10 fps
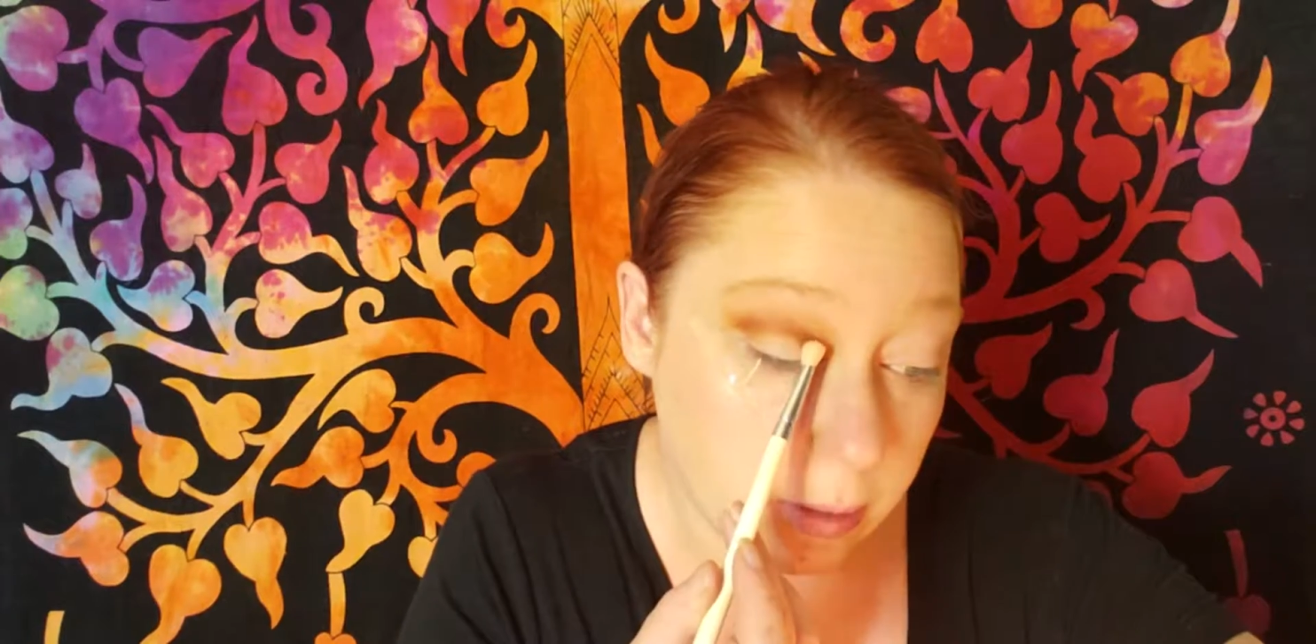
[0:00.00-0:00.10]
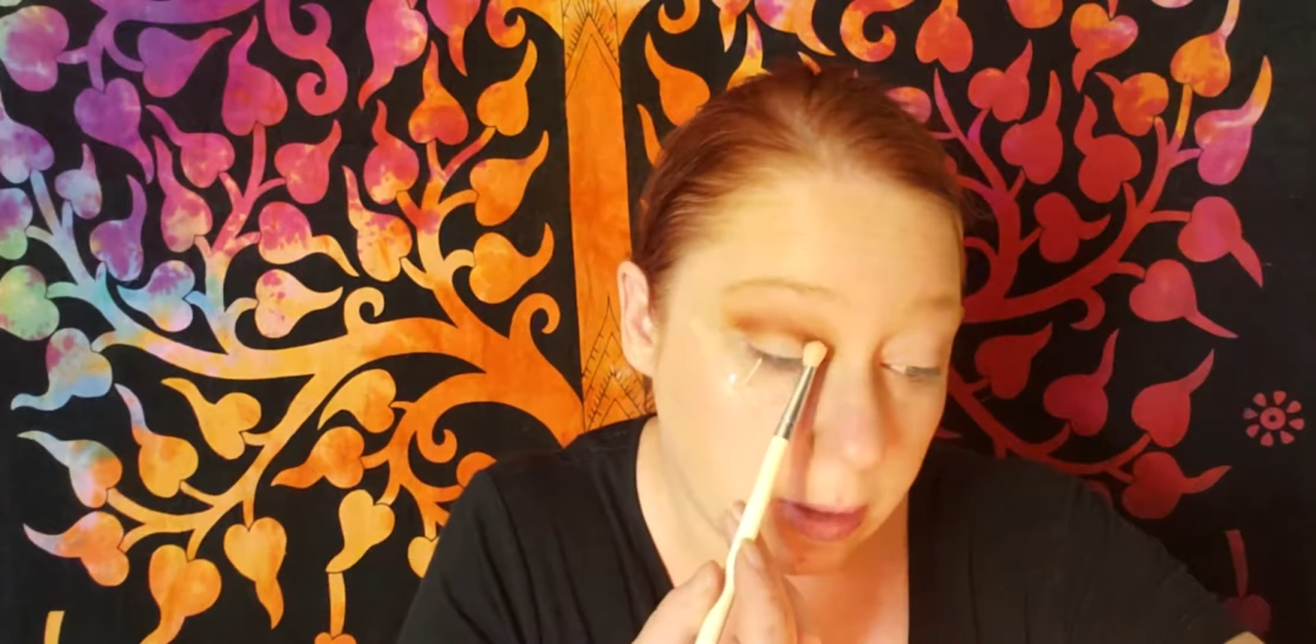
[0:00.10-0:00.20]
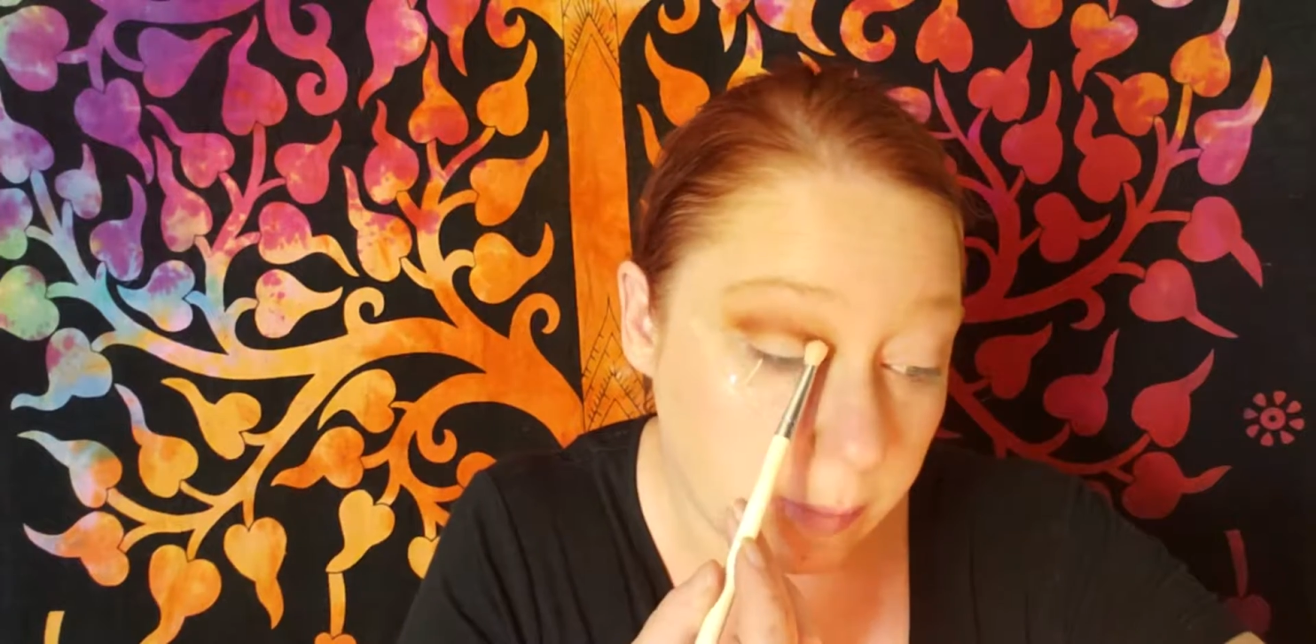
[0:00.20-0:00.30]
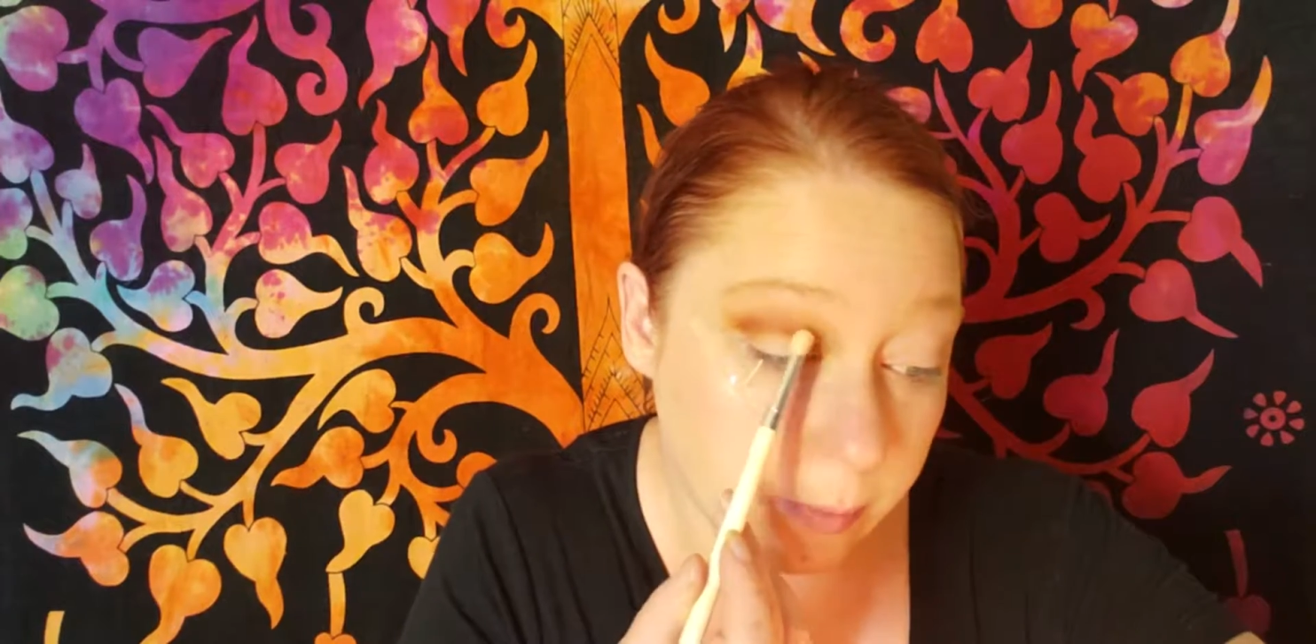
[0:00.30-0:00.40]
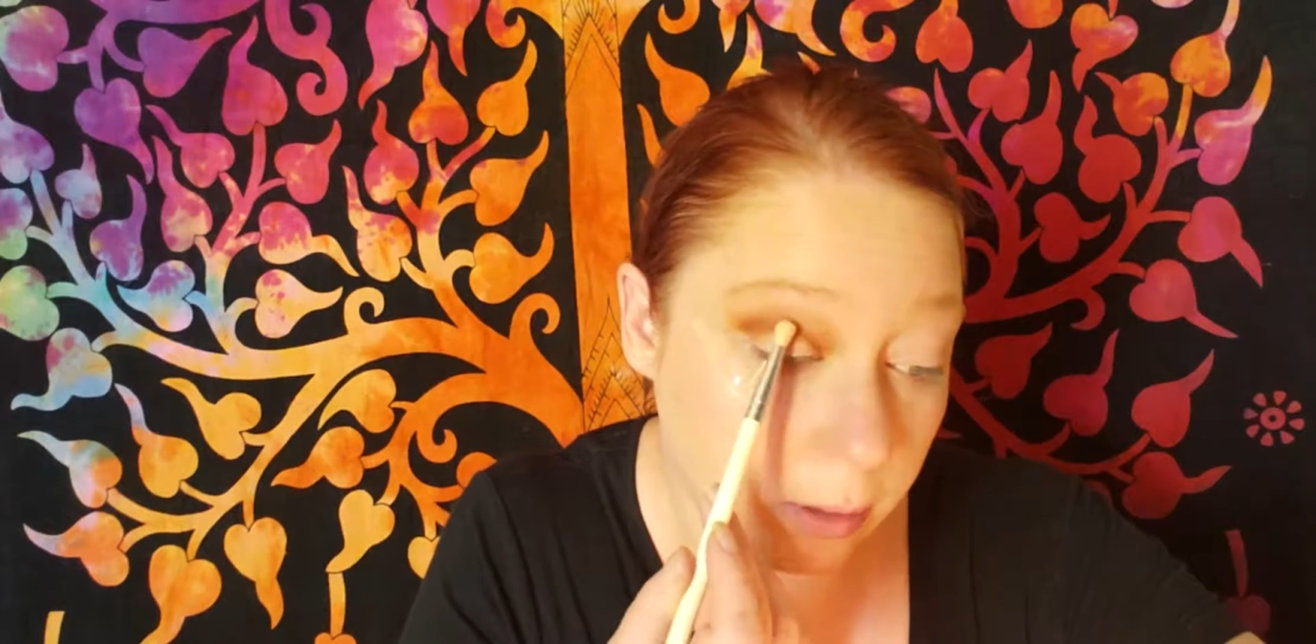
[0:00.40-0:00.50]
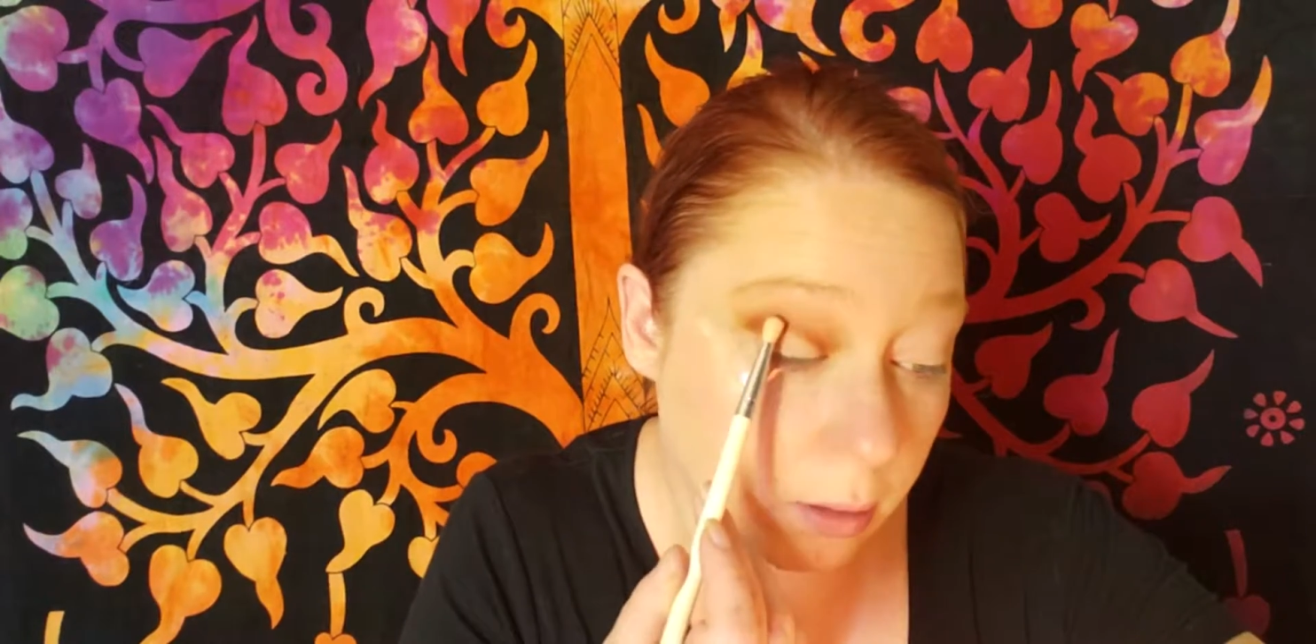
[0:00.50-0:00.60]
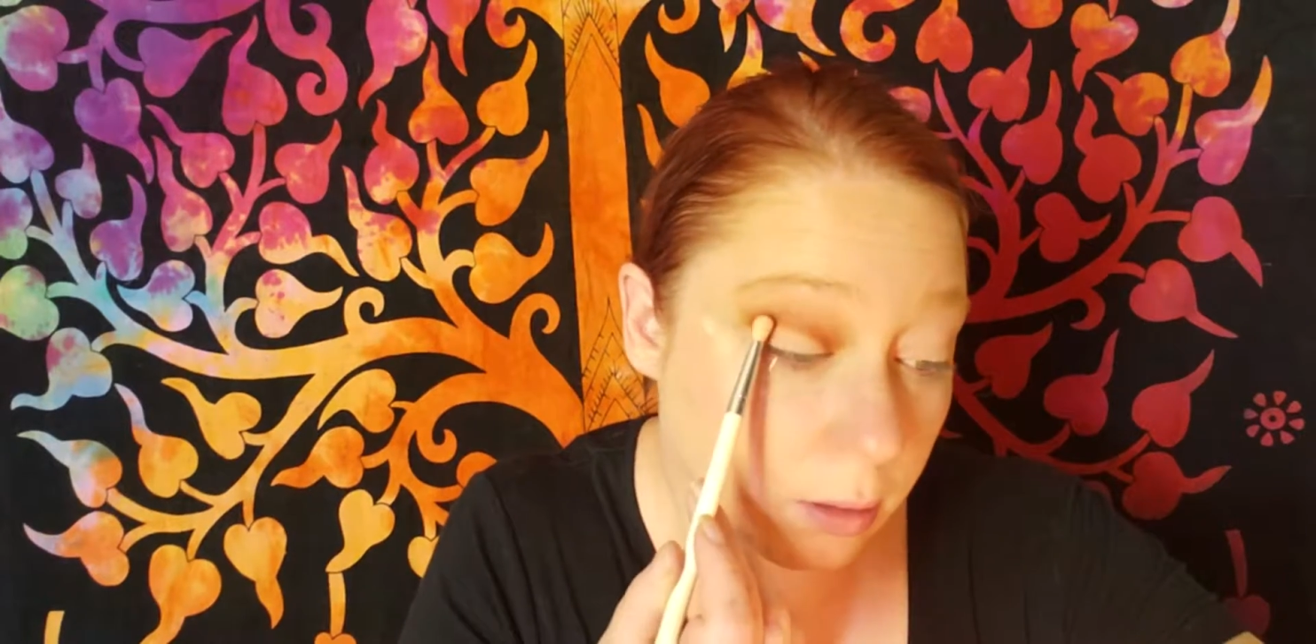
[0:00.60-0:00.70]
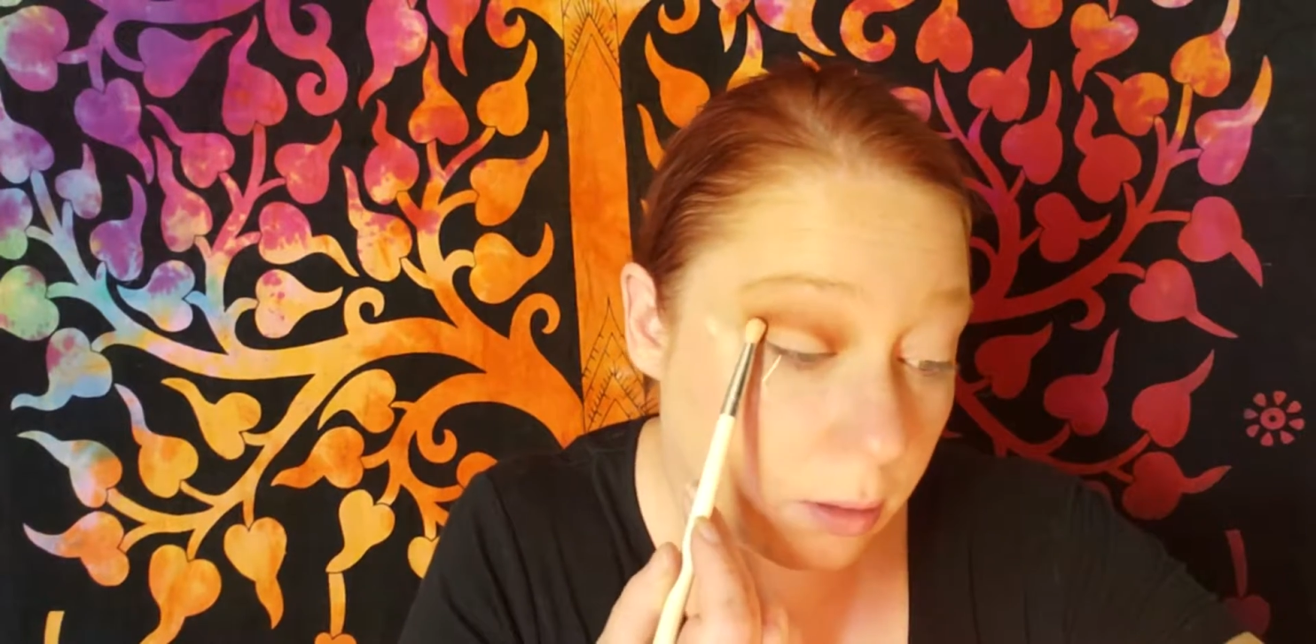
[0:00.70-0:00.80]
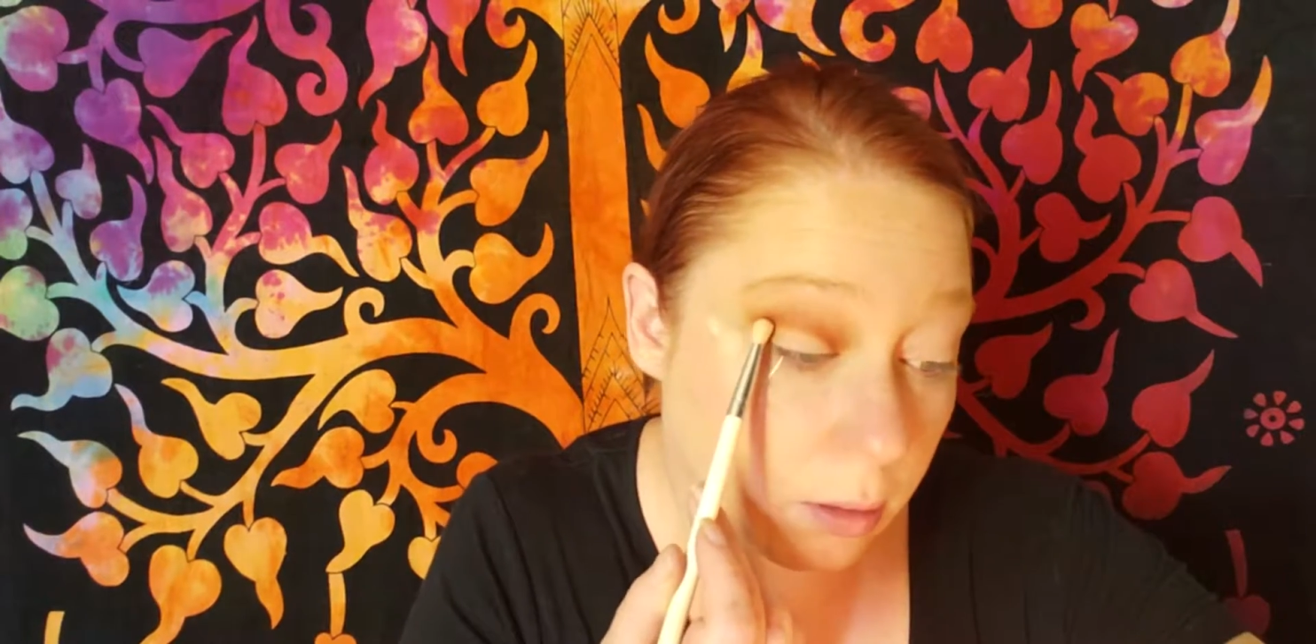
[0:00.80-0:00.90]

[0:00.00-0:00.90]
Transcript: deepen